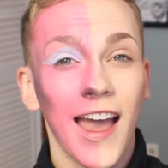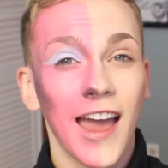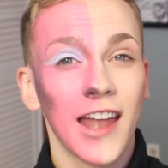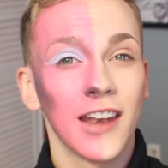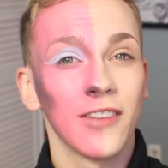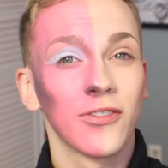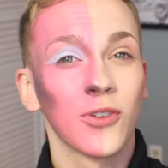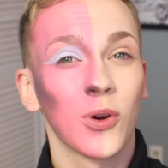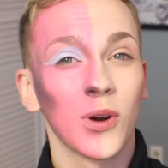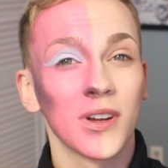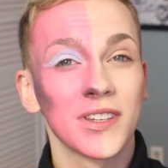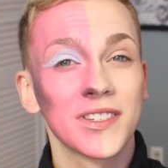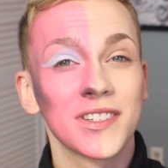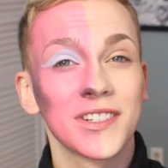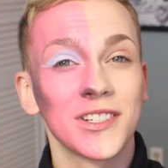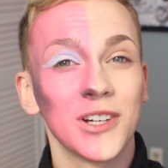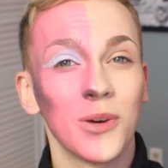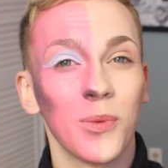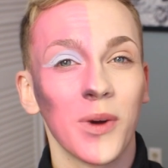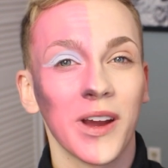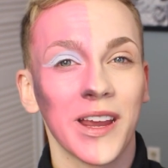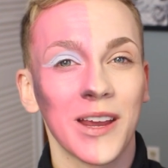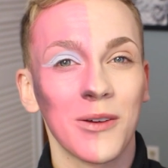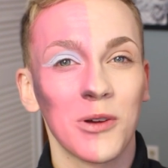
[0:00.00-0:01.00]
And of course,
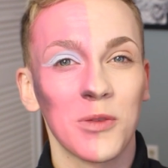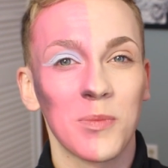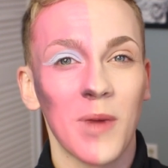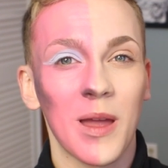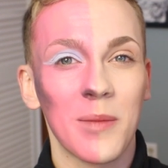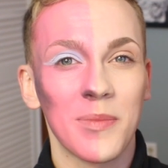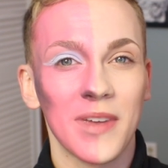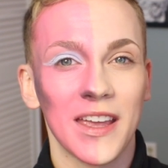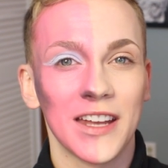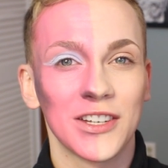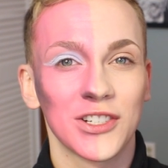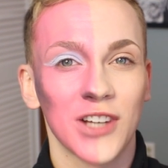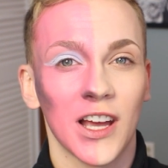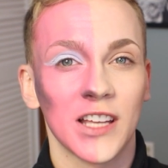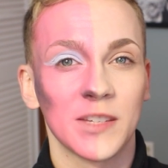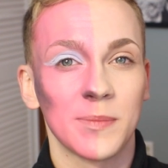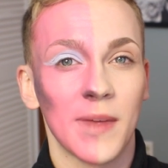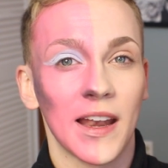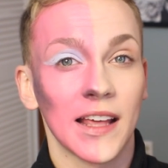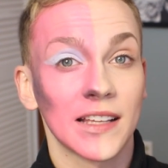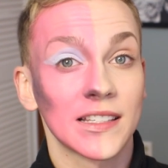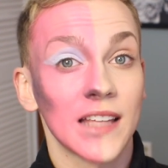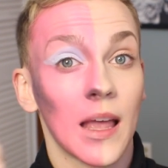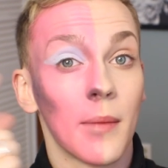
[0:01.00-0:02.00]
still working with my BH
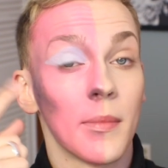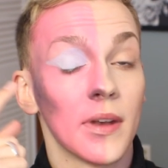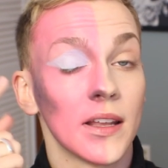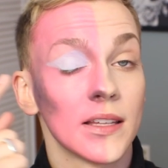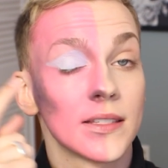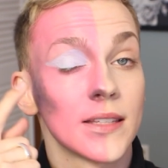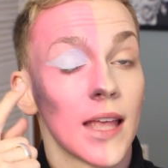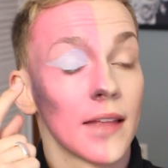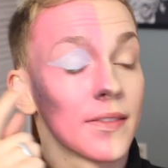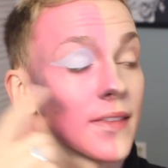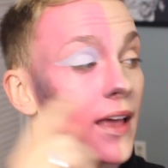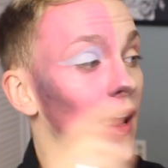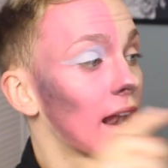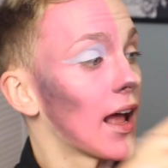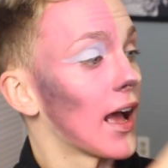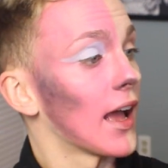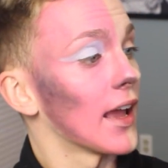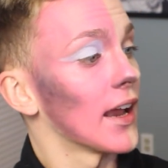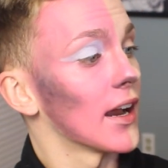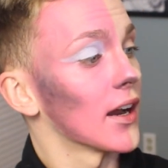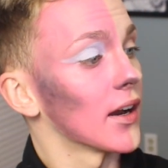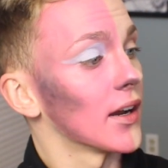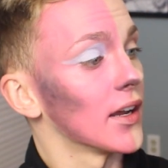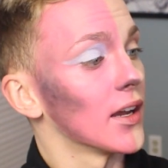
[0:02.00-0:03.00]
Cosmetics, I'm gonna set that
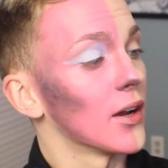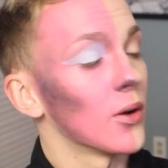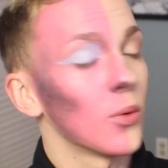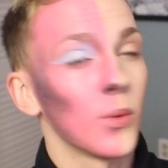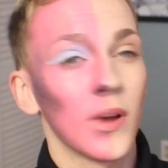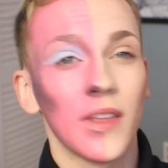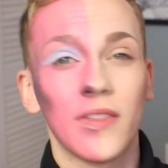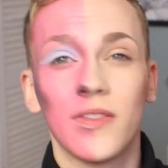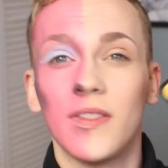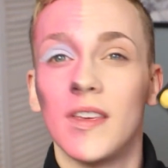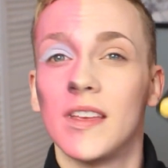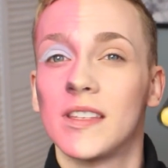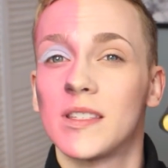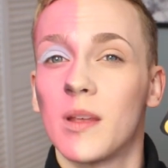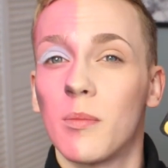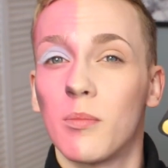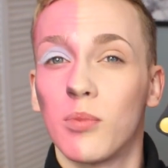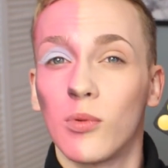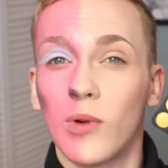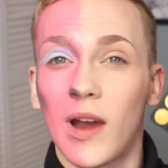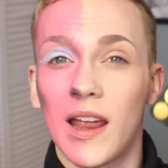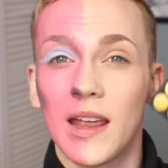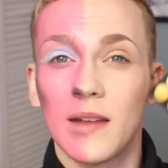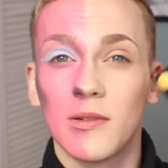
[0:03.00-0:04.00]
eye area with this
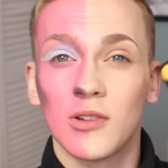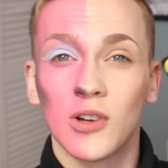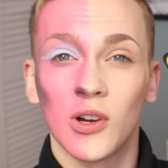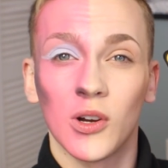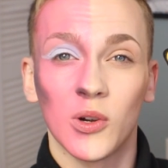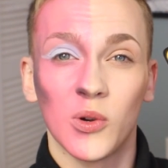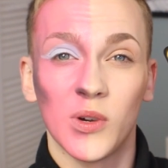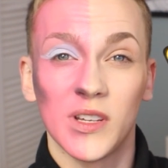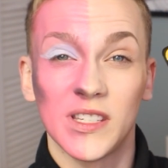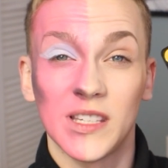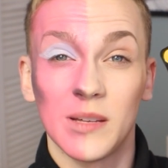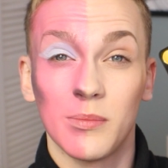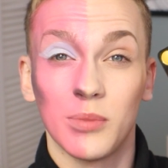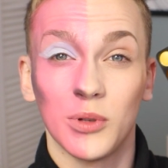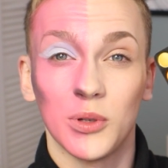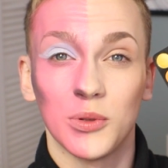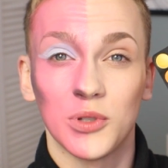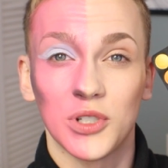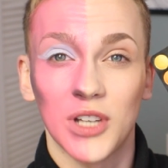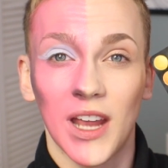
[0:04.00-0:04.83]
bright turquoisey blue